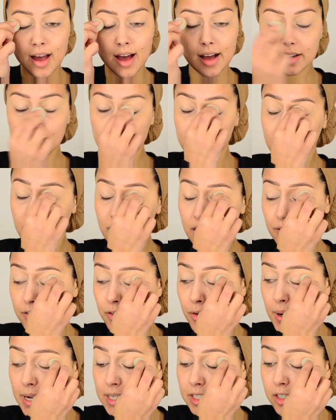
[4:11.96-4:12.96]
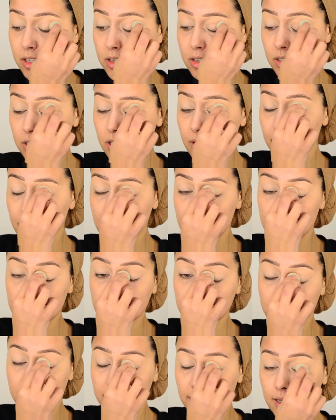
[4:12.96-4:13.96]
I got a lot of questions the
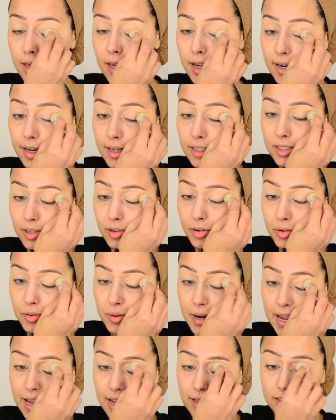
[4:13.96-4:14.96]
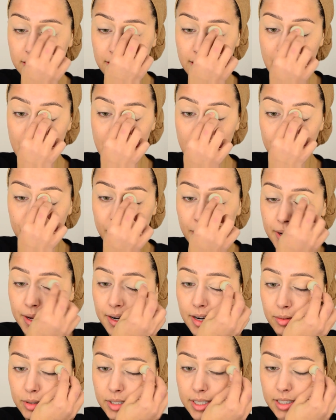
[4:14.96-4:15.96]
past year to do that,
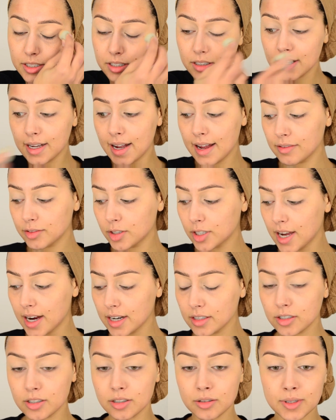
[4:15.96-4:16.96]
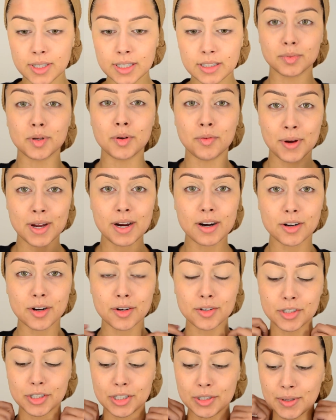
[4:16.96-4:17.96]
but I was actually kind of scared to do it. But we are
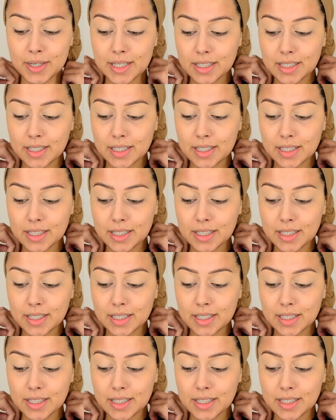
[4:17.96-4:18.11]
going to do